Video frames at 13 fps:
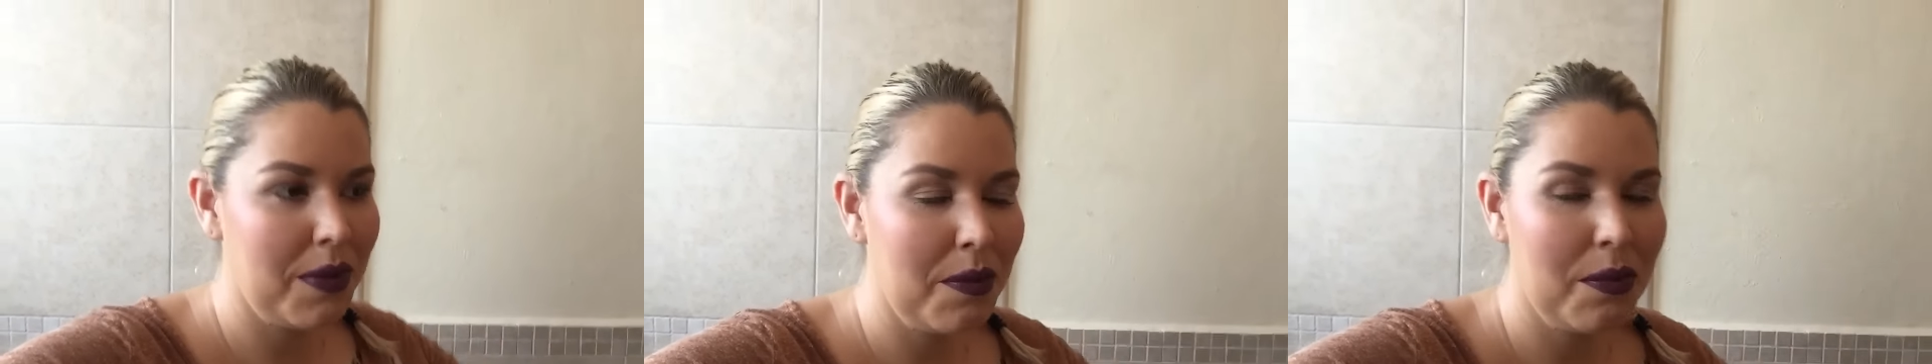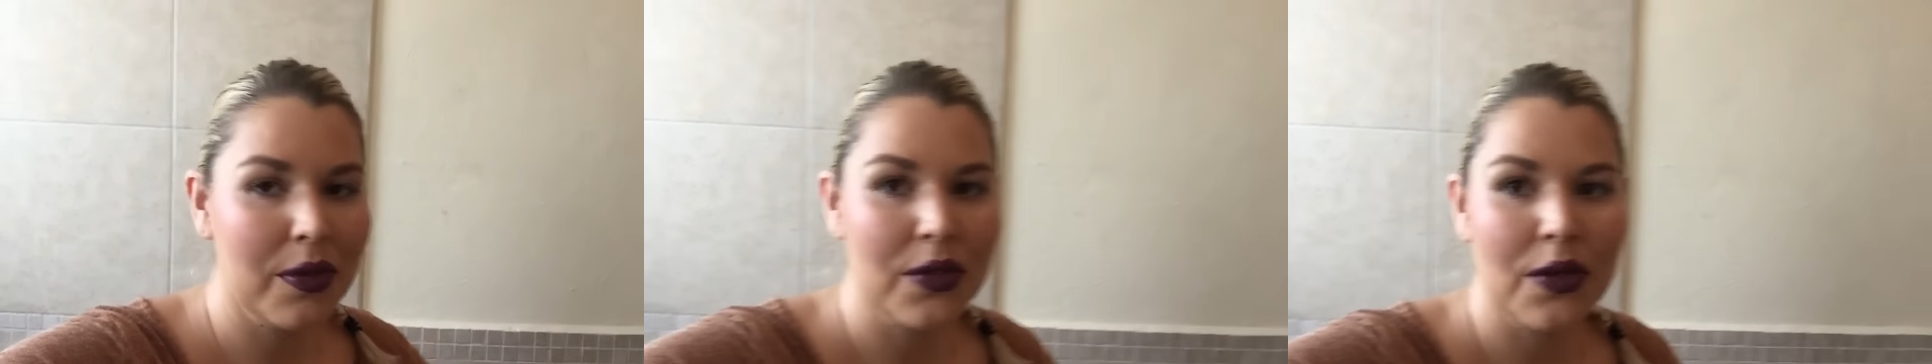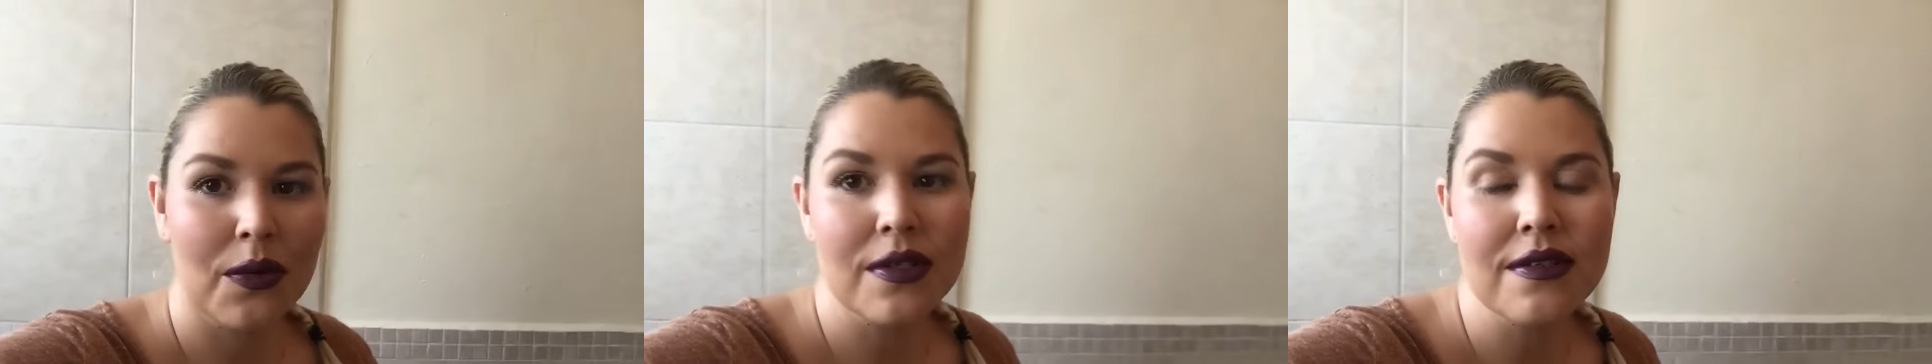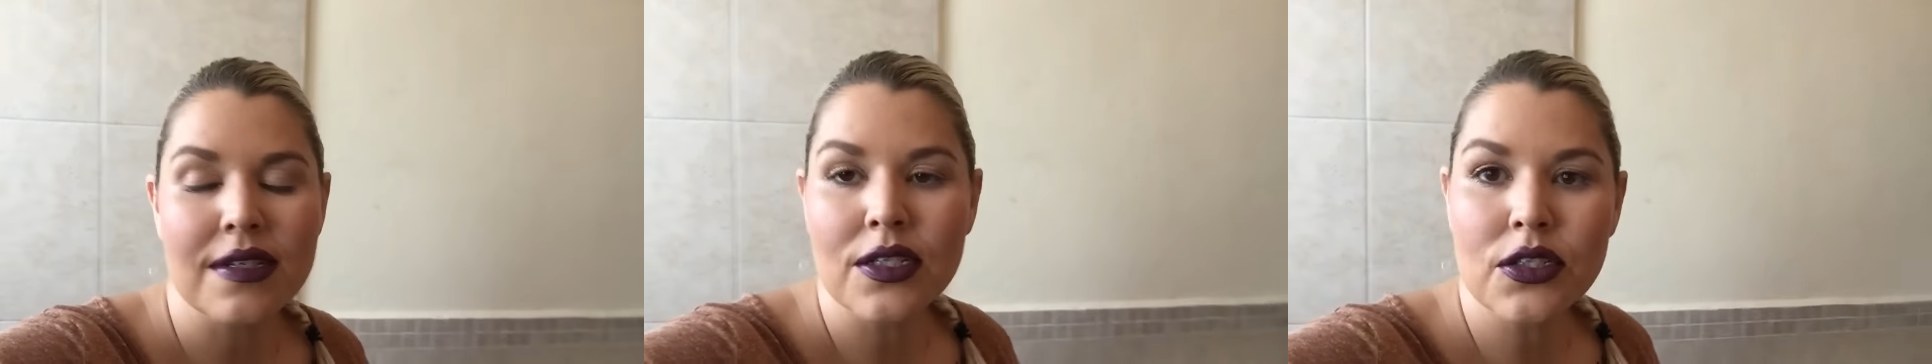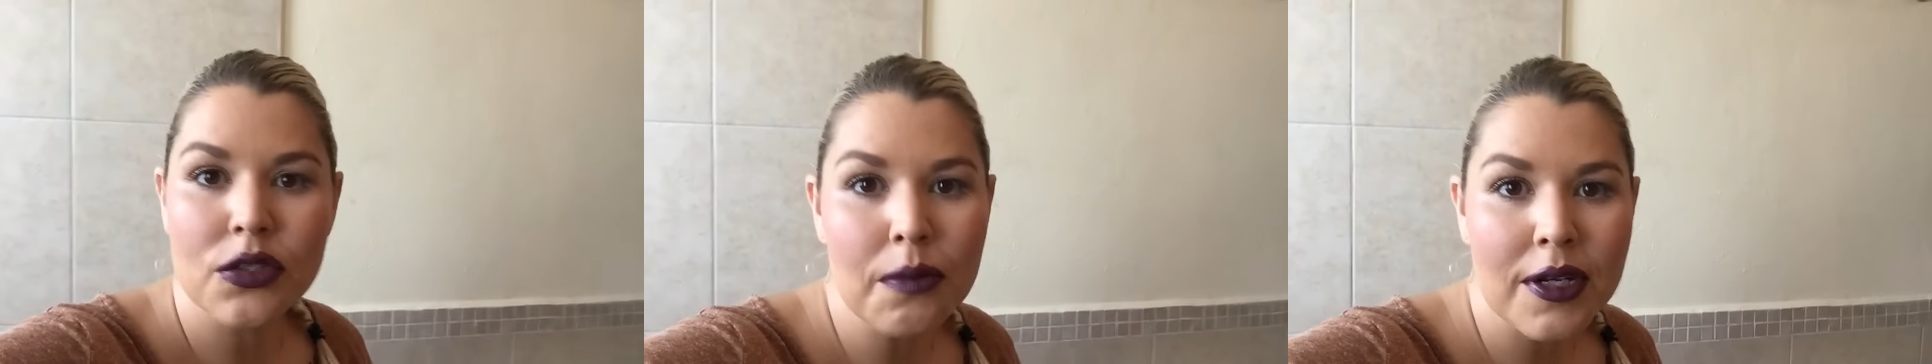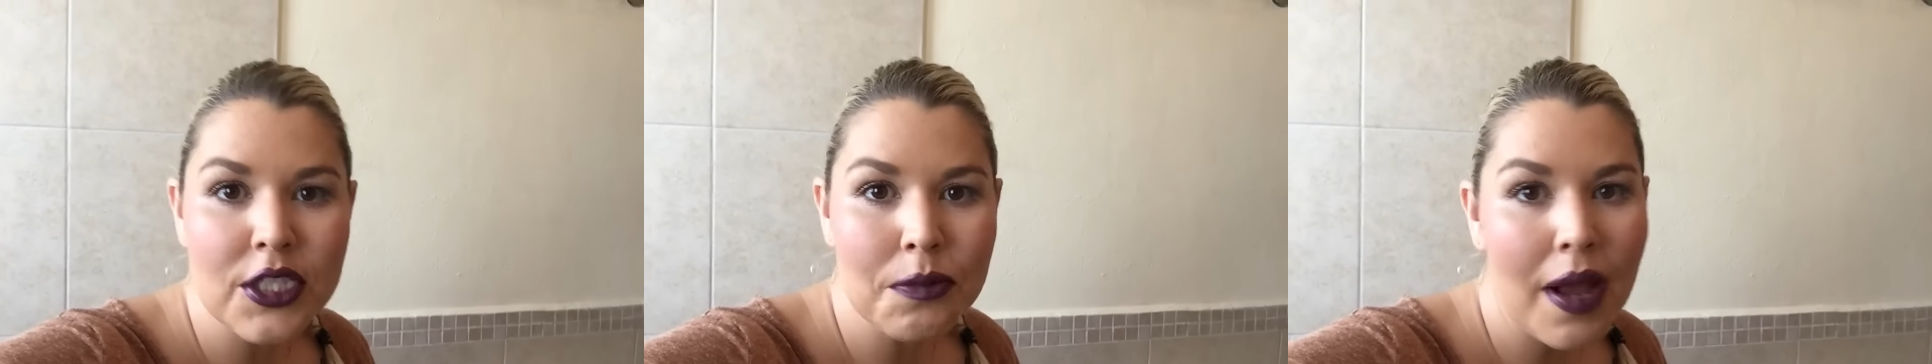people noticing too
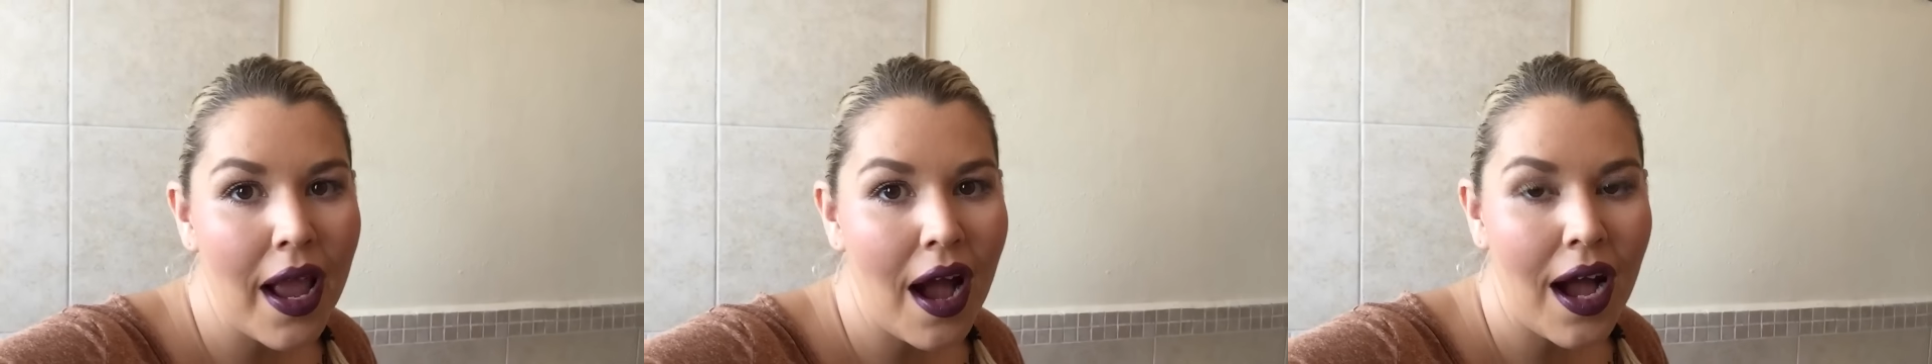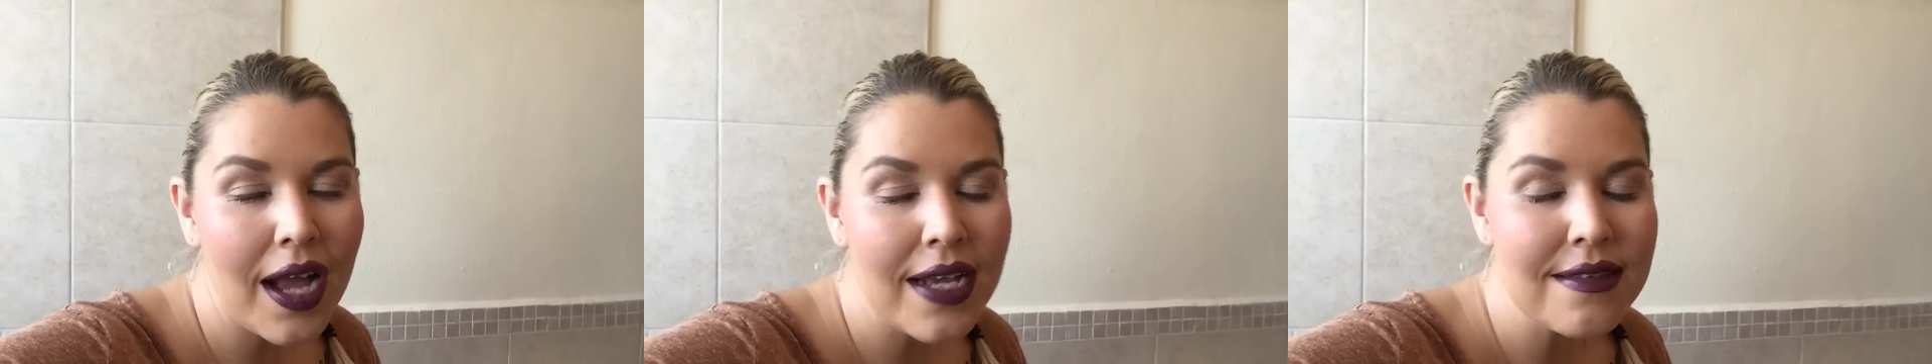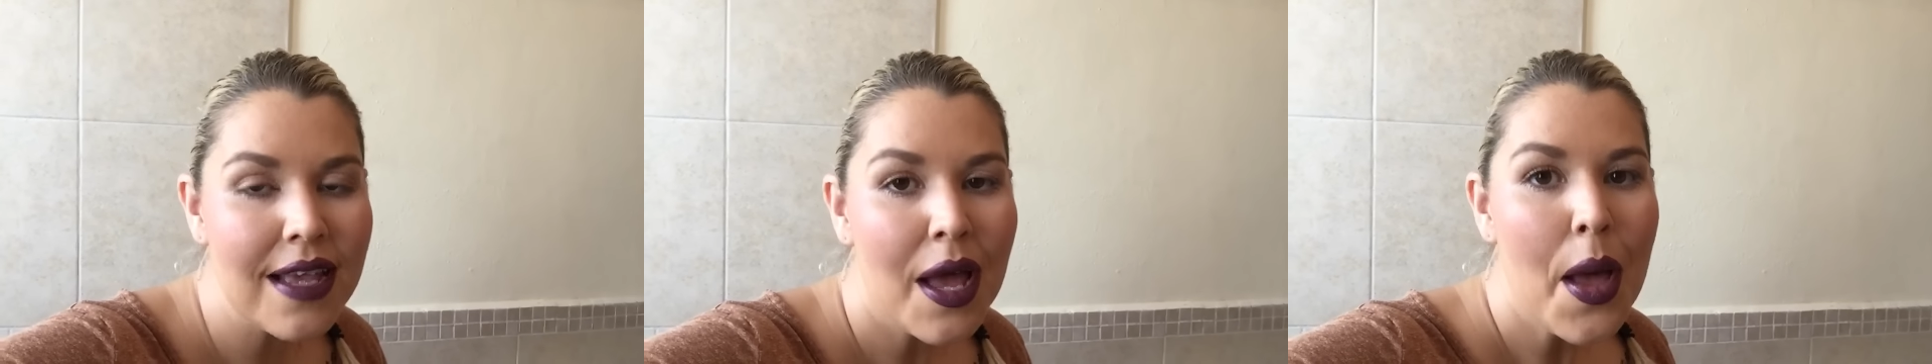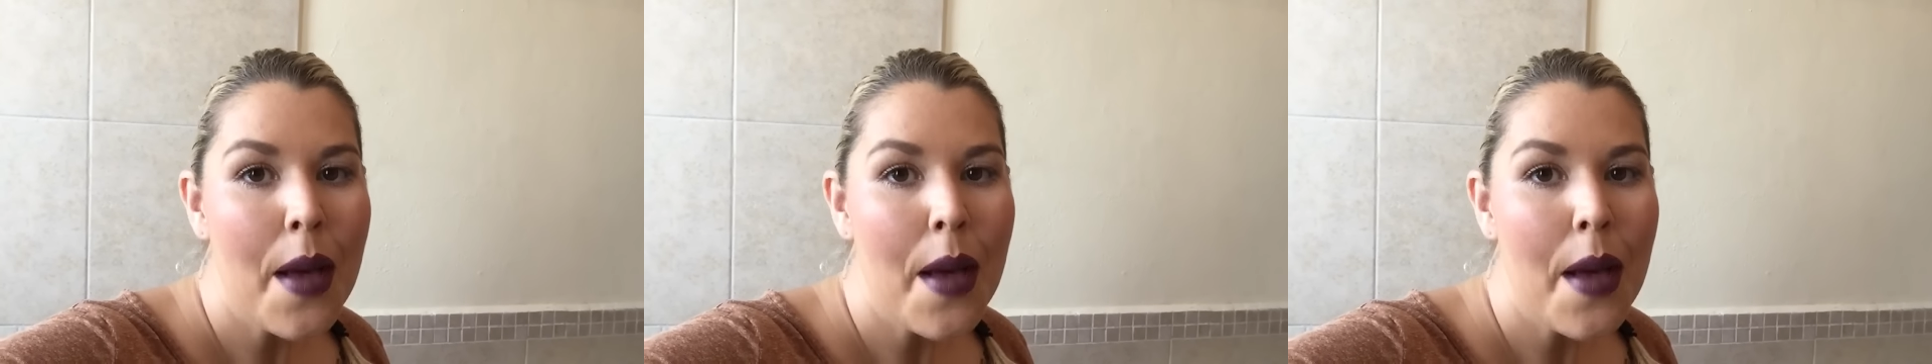much my eyes.